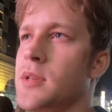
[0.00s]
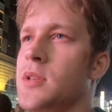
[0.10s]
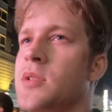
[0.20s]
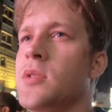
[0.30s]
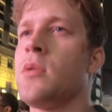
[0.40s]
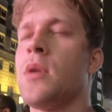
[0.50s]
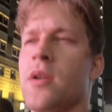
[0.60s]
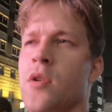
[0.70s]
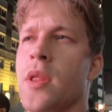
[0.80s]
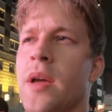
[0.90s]

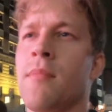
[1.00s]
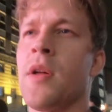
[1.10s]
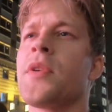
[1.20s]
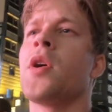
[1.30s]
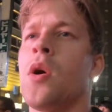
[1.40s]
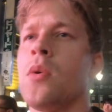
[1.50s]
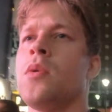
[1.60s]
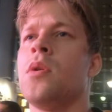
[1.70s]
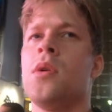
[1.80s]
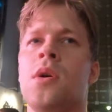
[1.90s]
a month ago,
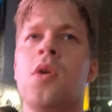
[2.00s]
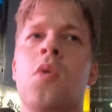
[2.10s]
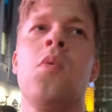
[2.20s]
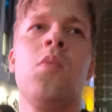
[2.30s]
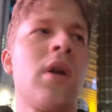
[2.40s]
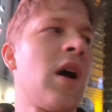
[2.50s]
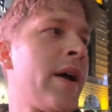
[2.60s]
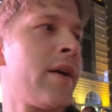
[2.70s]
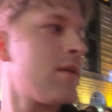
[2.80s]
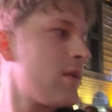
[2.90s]
when
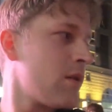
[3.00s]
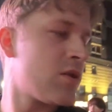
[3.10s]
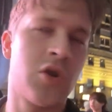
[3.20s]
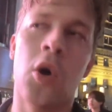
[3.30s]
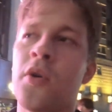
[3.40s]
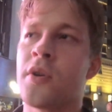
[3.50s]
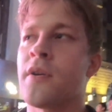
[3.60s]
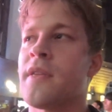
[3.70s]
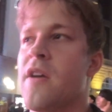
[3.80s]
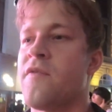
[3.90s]
I told her
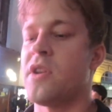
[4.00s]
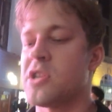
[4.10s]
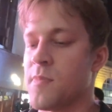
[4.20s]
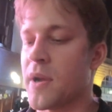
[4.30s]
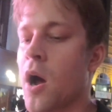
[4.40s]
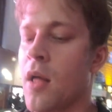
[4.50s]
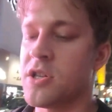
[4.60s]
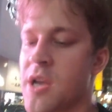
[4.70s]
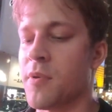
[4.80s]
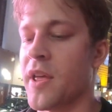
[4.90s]
that I finished my college
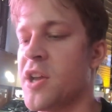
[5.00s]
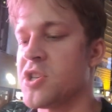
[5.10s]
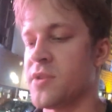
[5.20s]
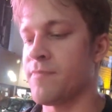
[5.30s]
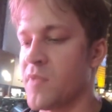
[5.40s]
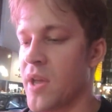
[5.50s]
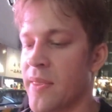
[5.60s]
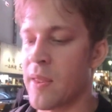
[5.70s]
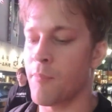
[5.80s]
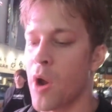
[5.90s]
application and
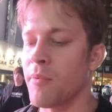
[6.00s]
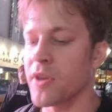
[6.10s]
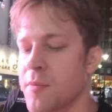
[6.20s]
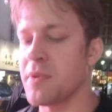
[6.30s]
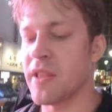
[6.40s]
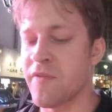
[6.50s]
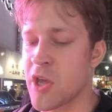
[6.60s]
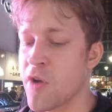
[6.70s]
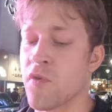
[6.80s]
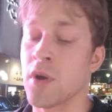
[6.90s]
that I'm probably going to be living
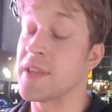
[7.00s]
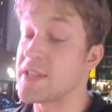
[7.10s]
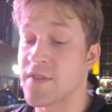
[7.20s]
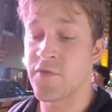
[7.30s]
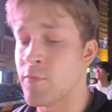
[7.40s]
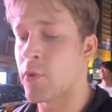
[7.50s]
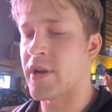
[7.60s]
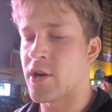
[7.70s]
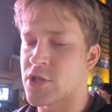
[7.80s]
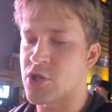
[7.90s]
here for at least a few more
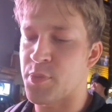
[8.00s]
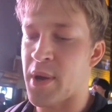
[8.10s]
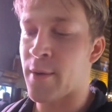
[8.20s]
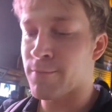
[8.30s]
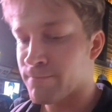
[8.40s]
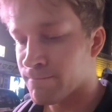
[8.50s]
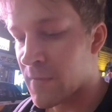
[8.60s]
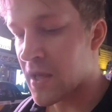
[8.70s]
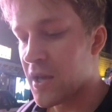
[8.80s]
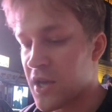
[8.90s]
years in Japan.
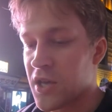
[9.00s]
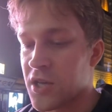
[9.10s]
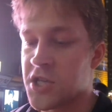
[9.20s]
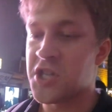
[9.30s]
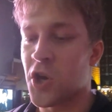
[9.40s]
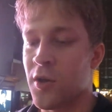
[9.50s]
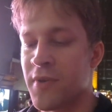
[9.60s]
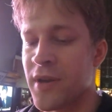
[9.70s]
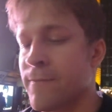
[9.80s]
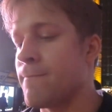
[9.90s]
She told
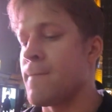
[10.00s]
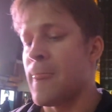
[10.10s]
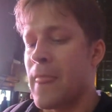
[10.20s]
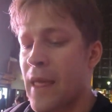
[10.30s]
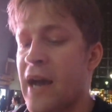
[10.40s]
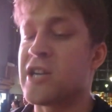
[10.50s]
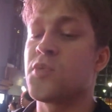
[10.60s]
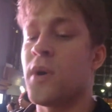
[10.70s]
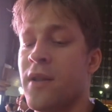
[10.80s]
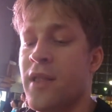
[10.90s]
me, I just
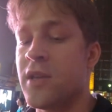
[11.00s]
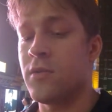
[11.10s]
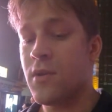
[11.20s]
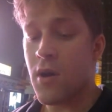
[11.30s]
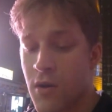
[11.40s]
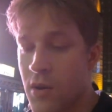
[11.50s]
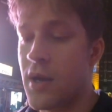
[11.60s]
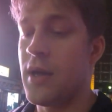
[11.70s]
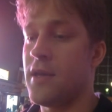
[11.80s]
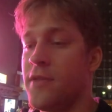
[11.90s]
want to let you know
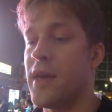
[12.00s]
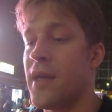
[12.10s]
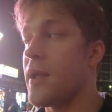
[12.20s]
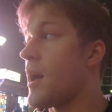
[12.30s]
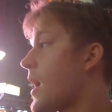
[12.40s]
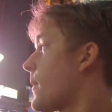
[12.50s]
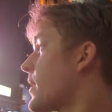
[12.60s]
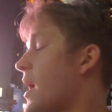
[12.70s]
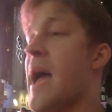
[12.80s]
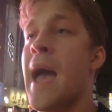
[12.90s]
that I'm
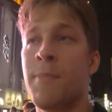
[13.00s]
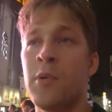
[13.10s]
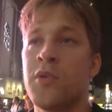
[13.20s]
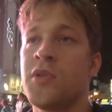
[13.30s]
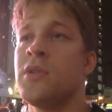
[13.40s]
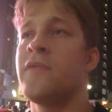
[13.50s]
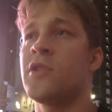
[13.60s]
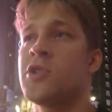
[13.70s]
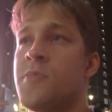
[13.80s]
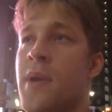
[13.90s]
not happy with you living
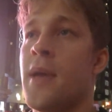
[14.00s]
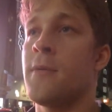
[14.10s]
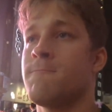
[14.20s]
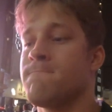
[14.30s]
in Japan.